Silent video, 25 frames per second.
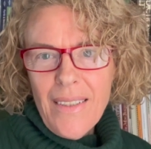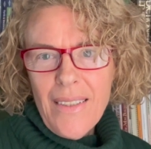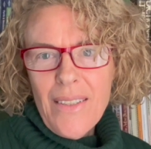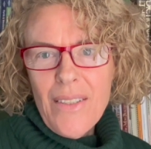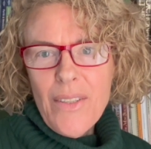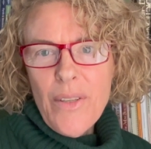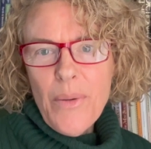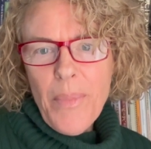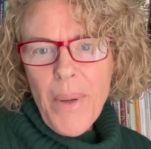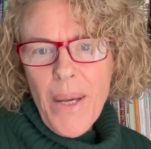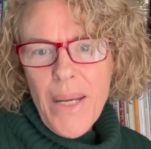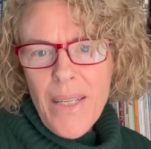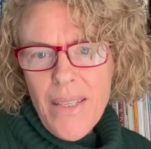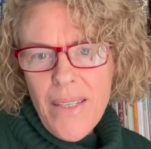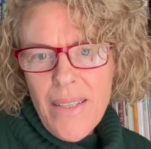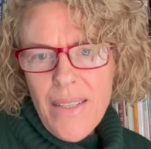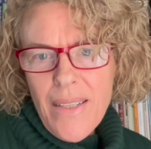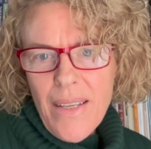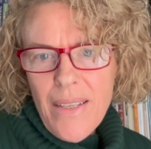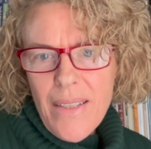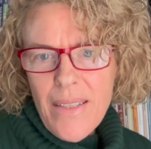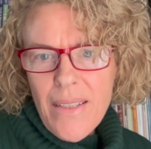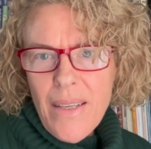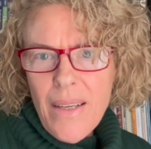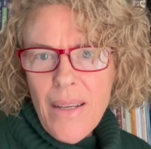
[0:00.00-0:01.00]
So Patty
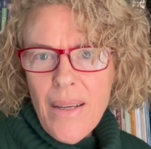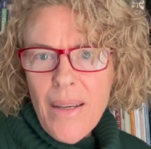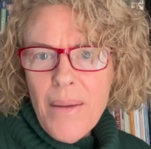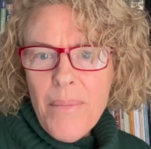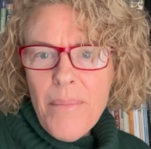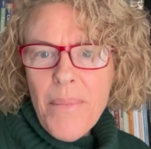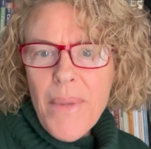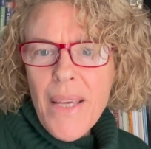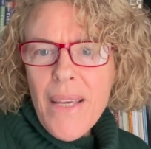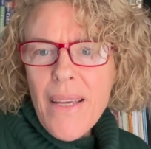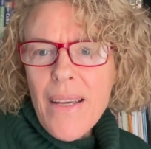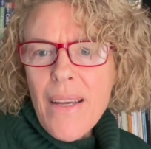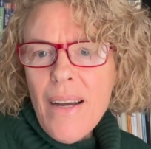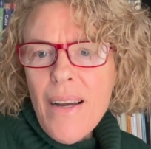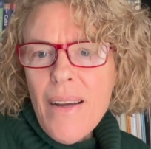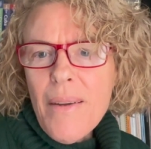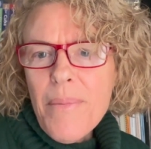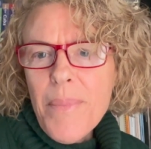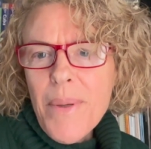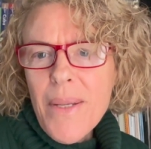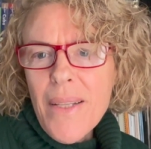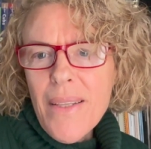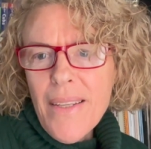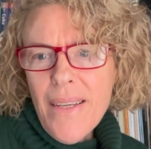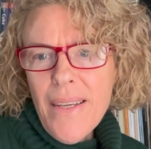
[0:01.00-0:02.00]
says, Mick, I've
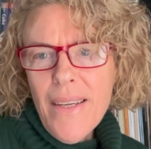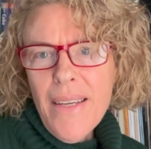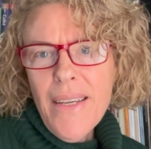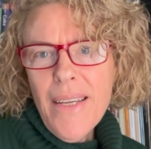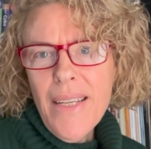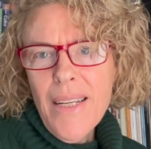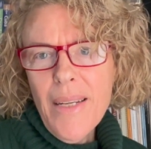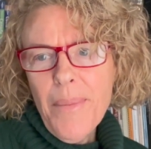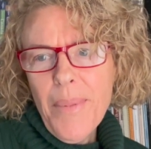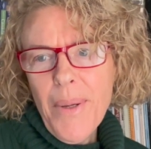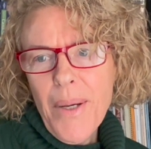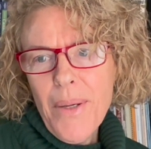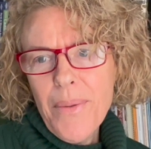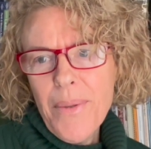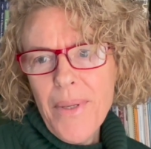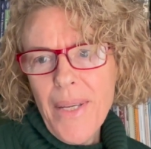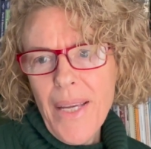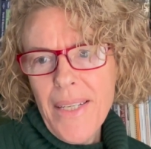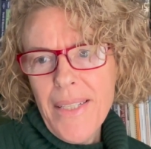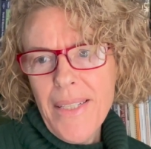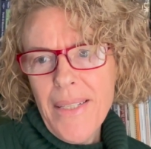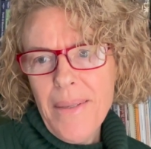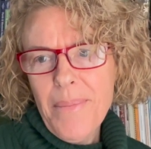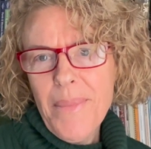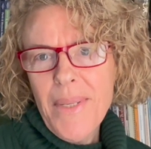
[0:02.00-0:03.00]
been thinking about
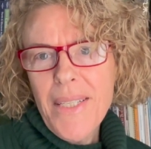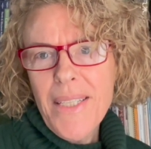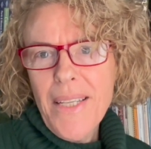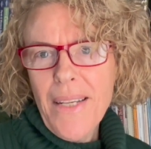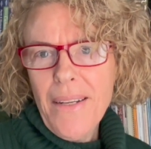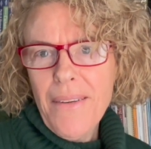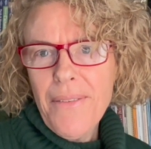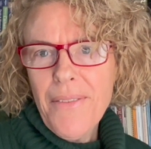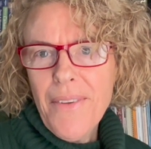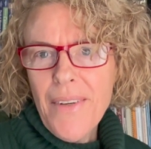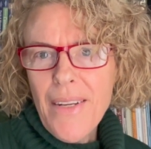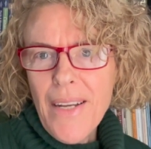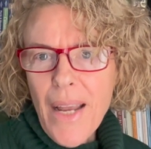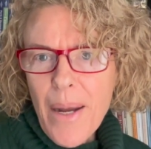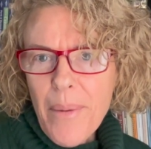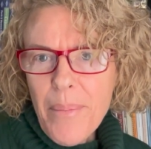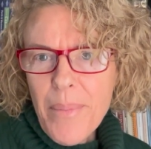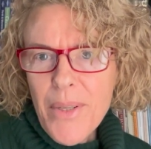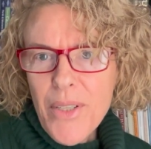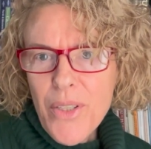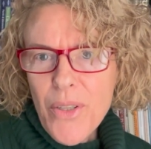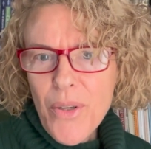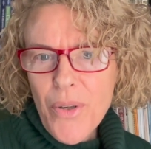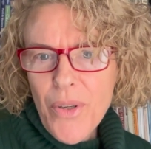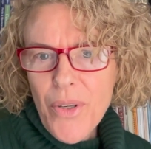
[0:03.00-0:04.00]
getting myself a
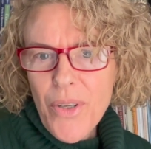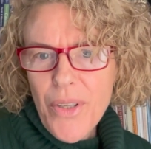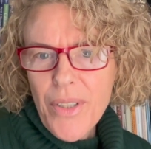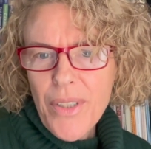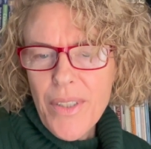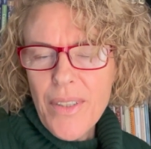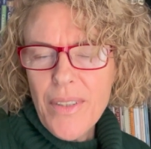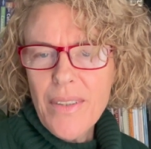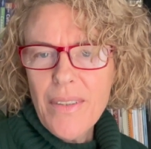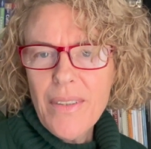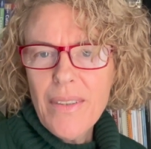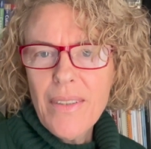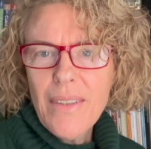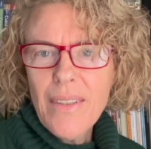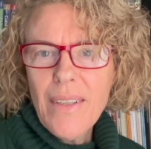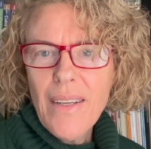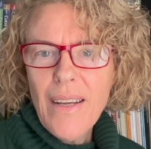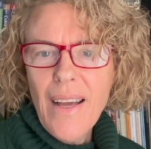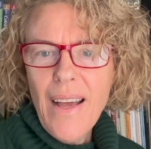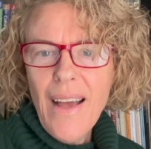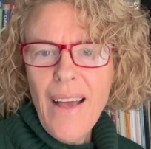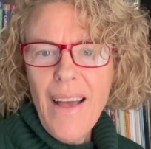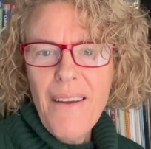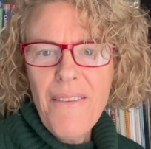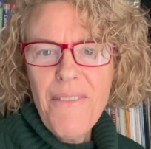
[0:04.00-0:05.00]
Labrador.
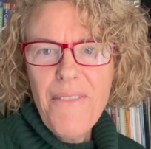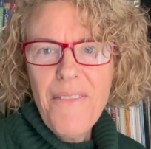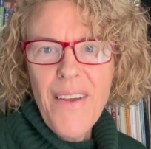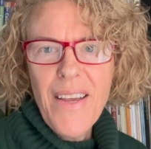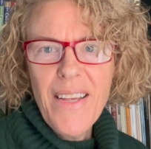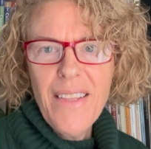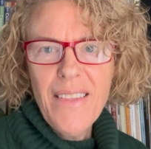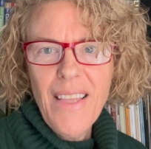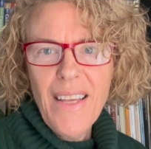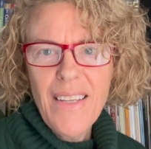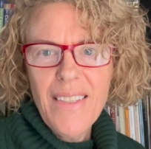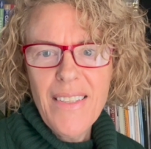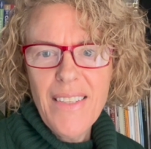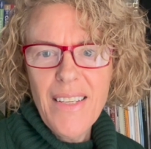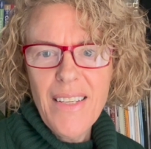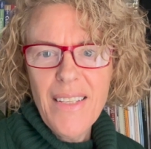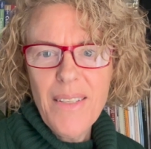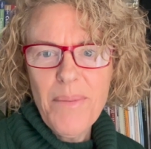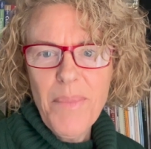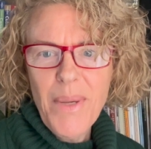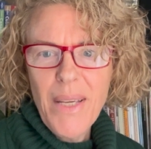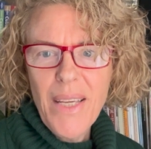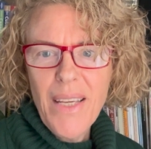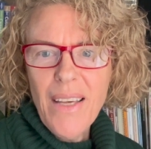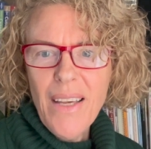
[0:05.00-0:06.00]
Ah, feck that, says
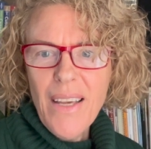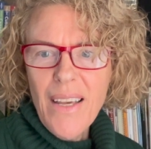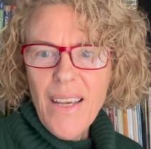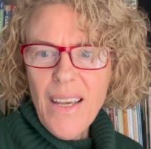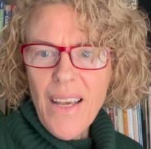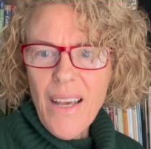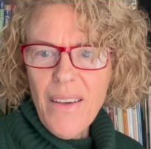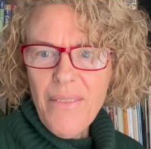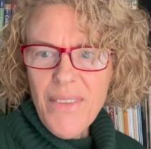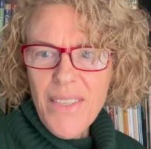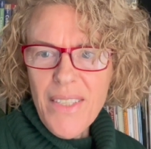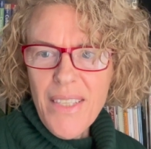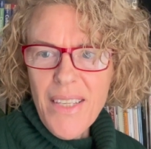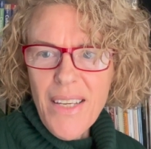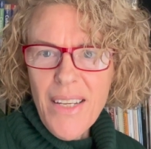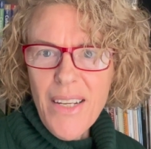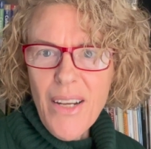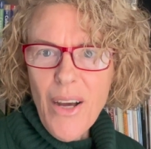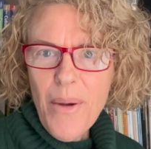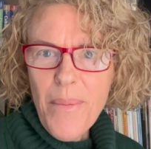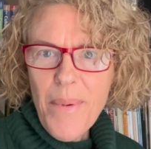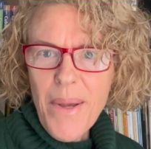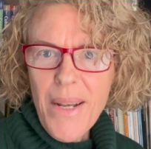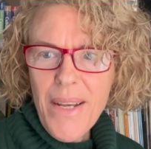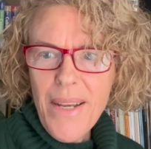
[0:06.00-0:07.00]
Mick. Have you seen
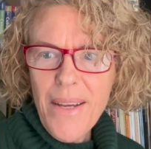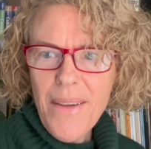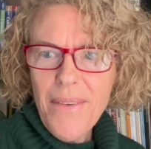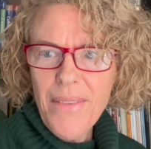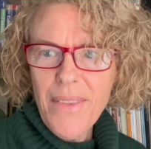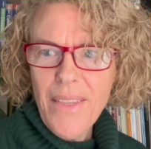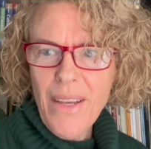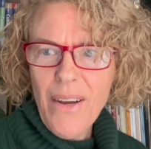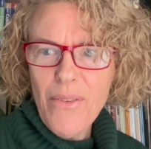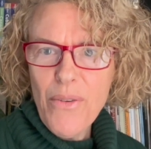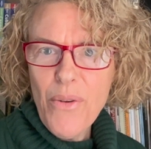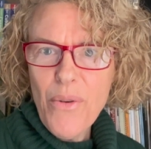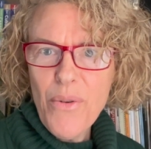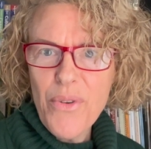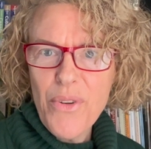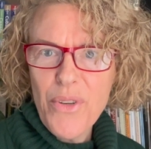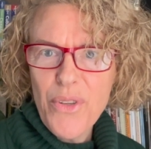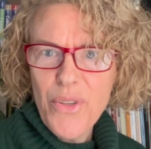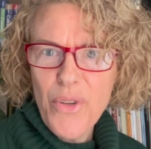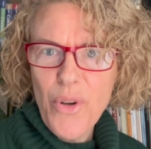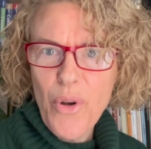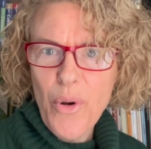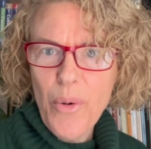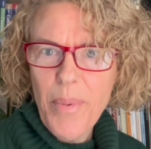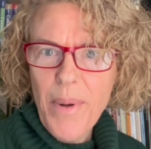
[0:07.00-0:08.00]
how many of their owners
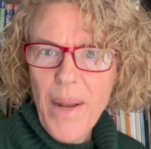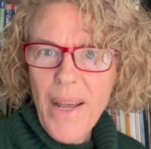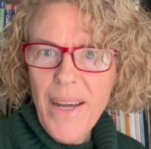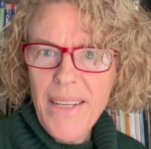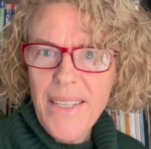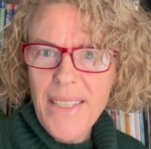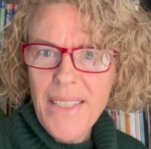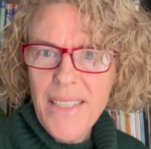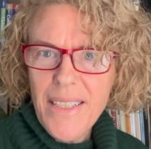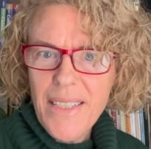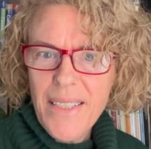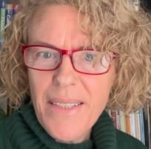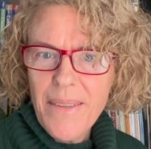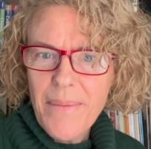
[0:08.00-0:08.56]
go blind?